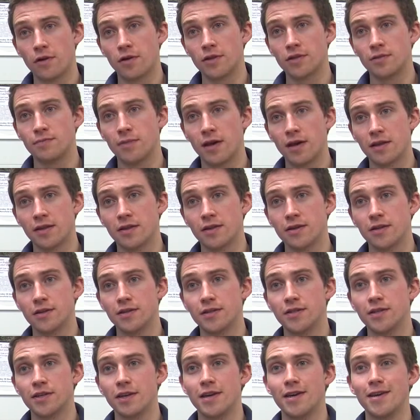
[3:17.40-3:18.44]
Arts
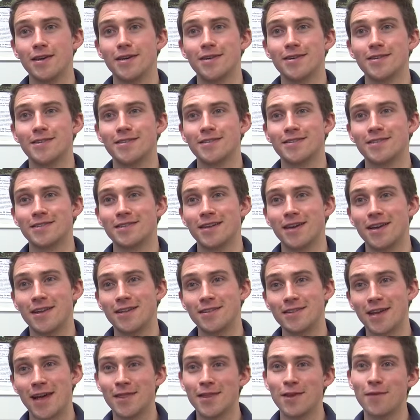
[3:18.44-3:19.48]
Methods is
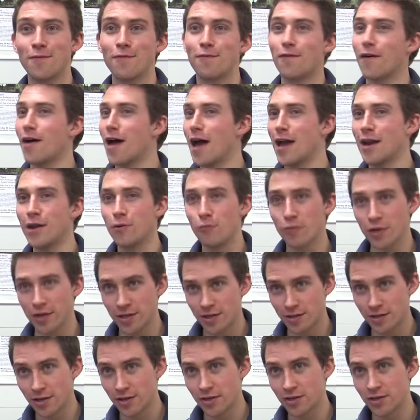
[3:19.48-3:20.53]
intended for any
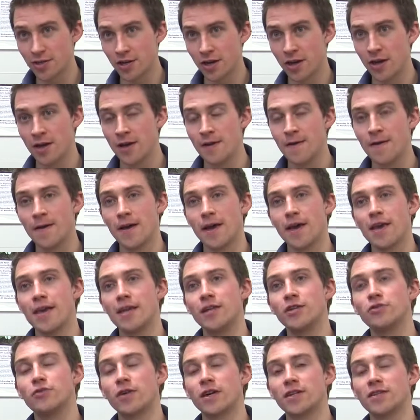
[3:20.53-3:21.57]
researcher
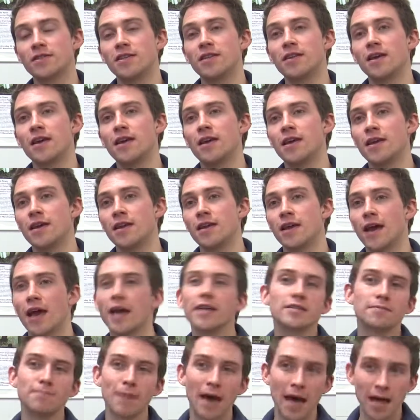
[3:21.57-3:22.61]
interested in
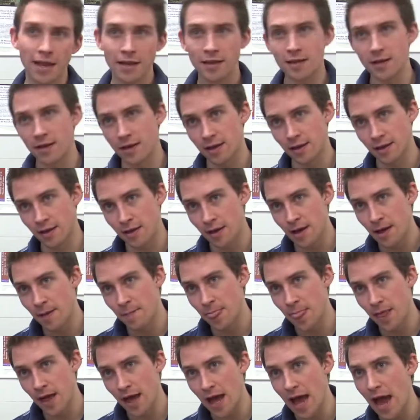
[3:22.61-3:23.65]
expanding
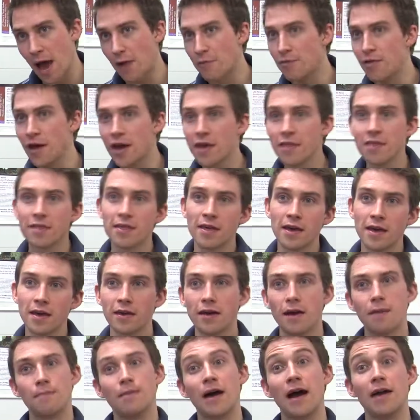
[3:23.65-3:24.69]
how they
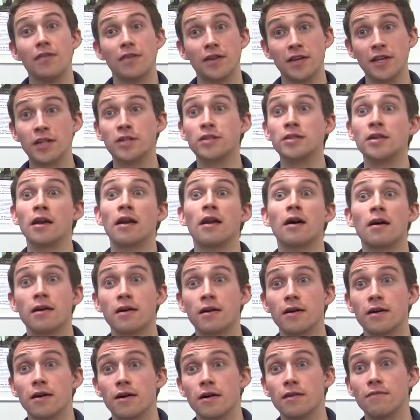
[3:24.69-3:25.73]
think about the digital
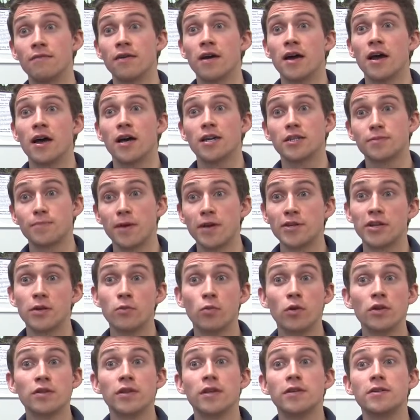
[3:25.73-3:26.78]
archive, especially
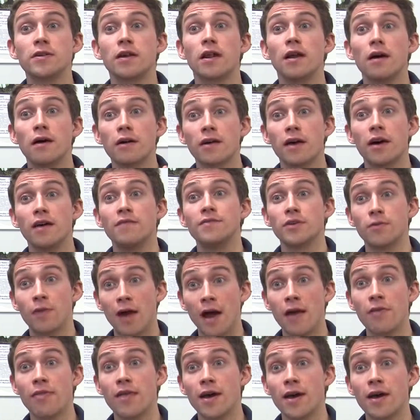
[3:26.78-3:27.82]
what digital archives are
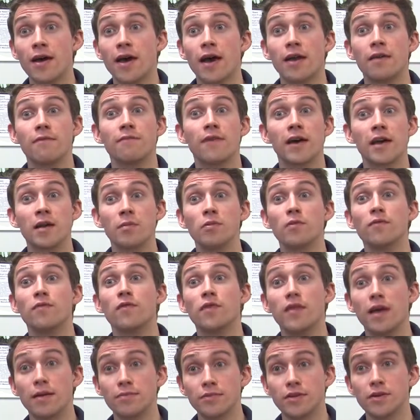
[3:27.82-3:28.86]
out there and available
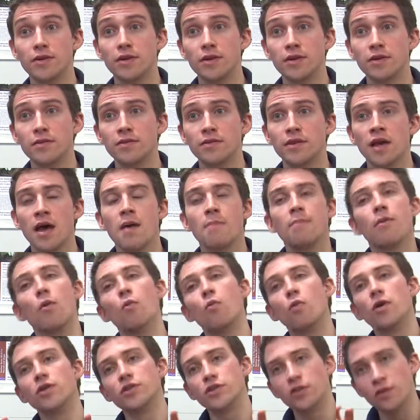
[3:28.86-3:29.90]
for them to use.
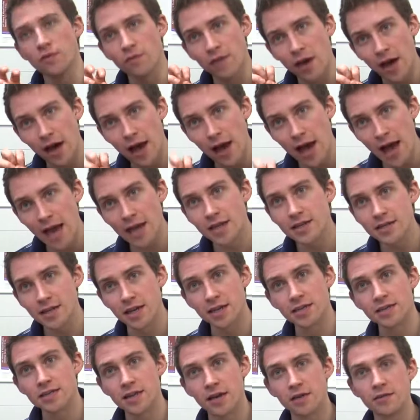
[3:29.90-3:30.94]
But once you've
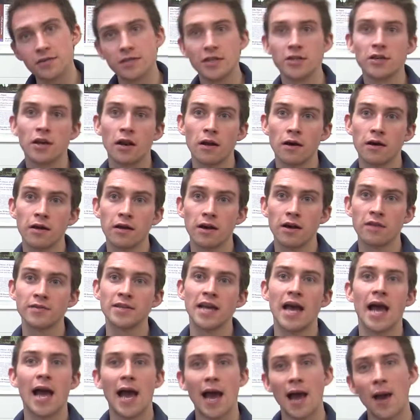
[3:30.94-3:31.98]
accessed those digital
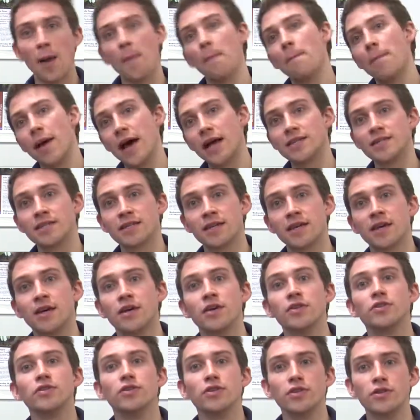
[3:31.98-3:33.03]
archives, how best
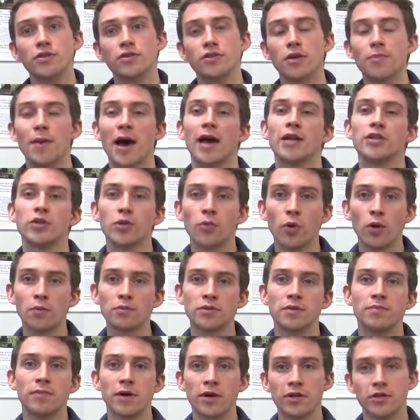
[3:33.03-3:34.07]
to use them, how to
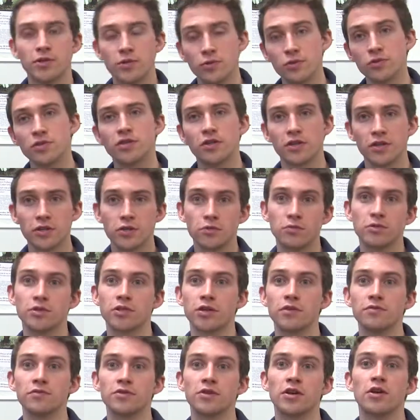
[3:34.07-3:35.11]
optimise your search
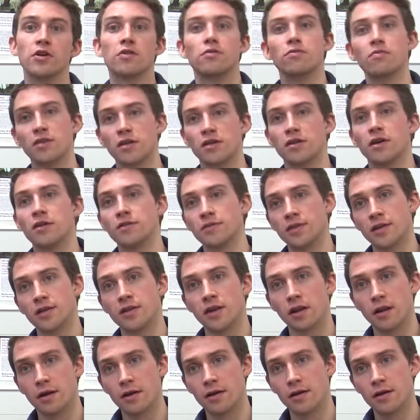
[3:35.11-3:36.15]
results within those
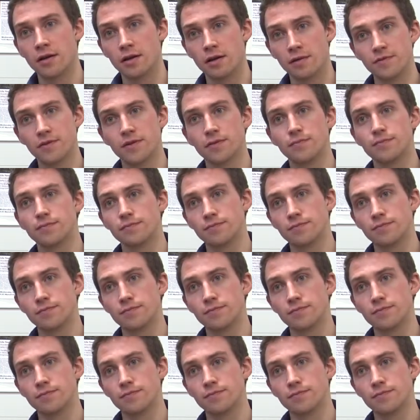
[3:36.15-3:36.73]
digital archives.